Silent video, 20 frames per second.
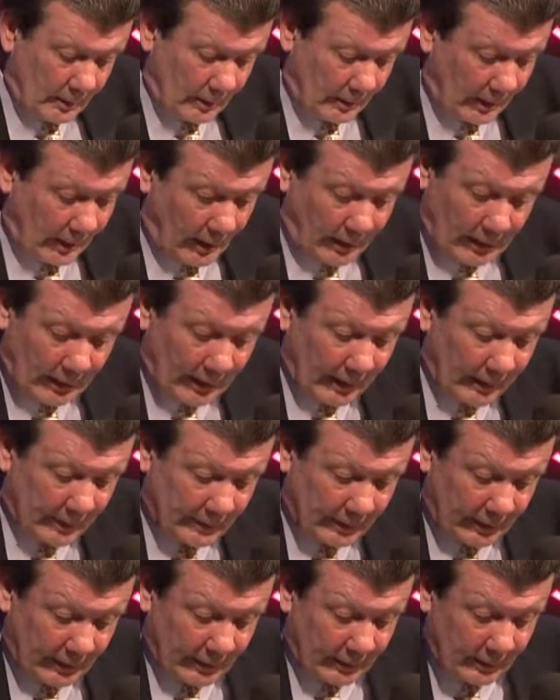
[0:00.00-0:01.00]
Now, I got to
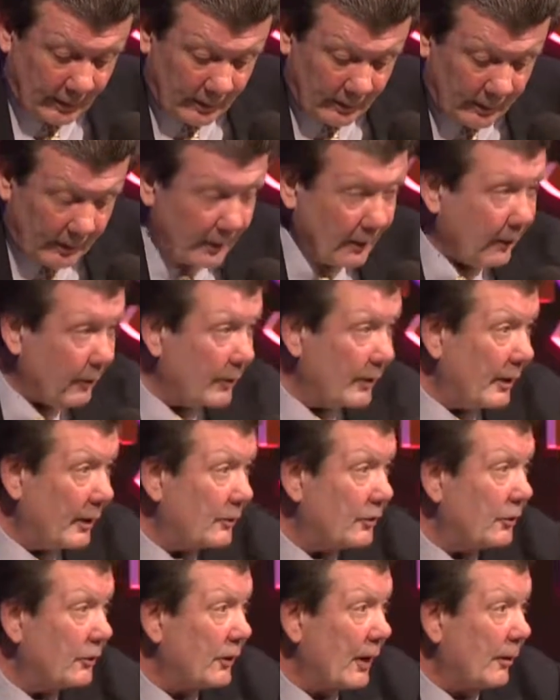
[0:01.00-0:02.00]
tell you,
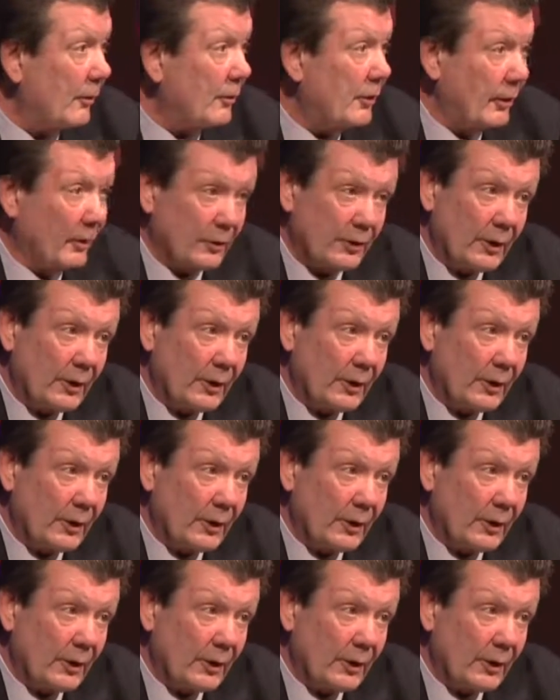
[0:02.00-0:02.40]
since I was here,